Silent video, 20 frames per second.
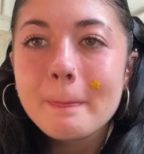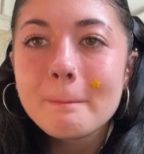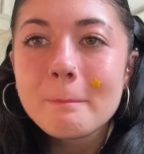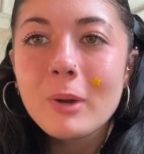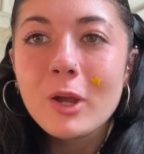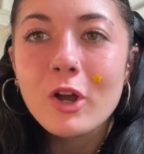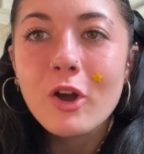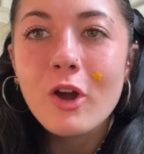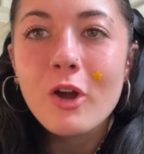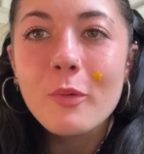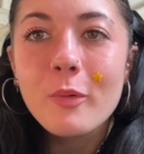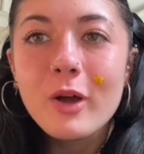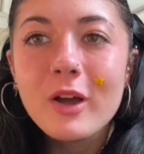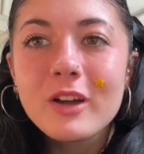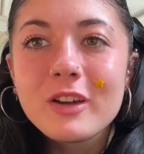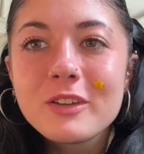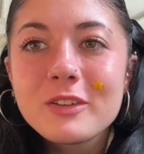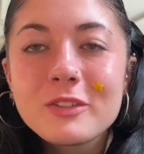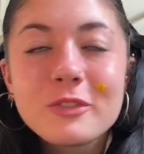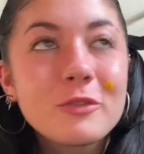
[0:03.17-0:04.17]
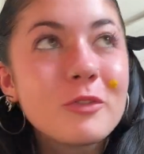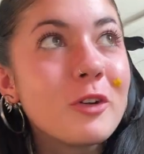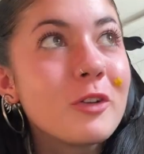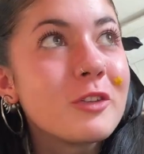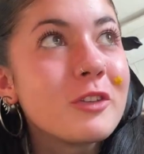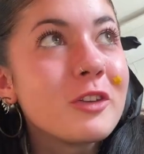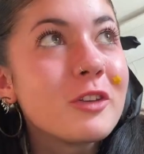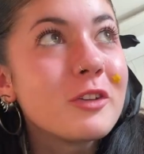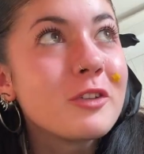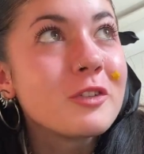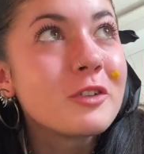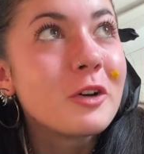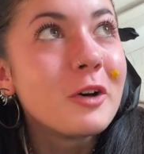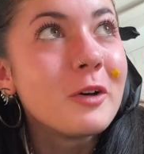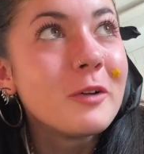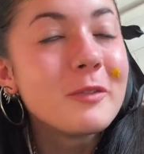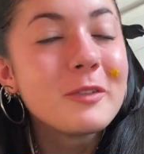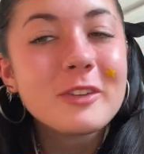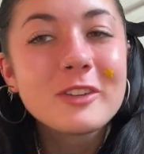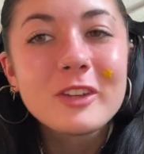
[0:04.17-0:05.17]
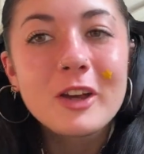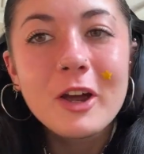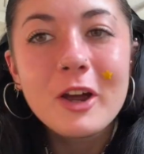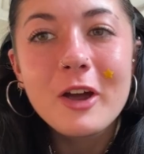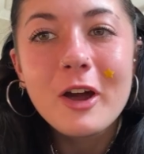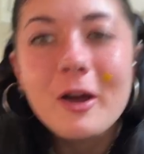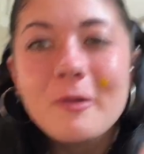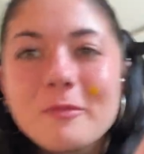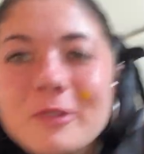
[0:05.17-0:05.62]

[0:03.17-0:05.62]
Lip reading: my co-workers run to the shop, so I'm